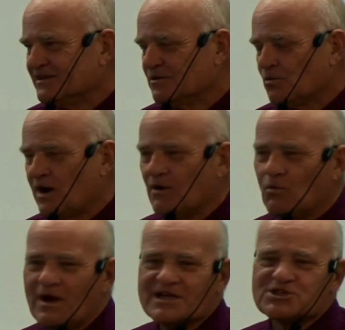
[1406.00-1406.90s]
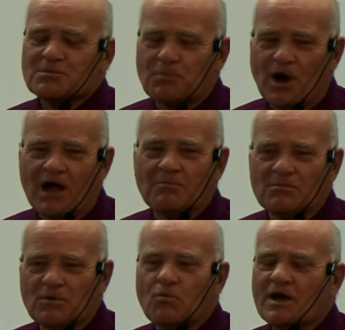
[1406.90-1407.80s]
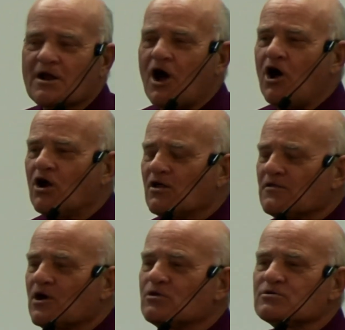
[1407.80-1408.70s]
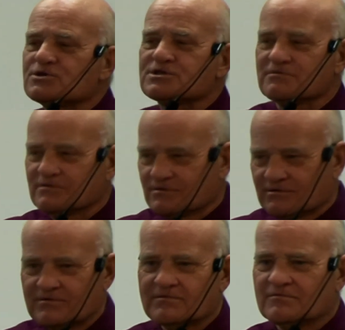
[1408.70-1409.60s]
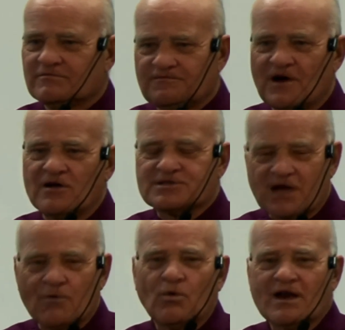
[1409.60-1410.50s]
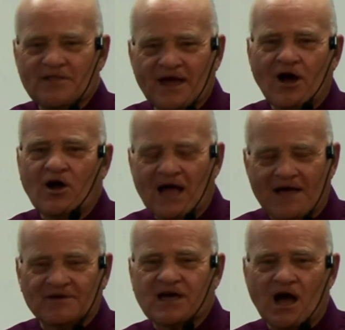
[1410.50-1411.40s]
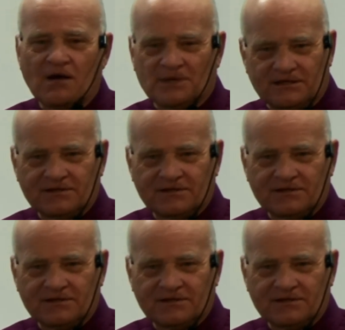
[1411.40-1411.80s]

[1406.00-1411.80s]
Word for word: What, what is the problem? What are all of those false God? What do they all have in common?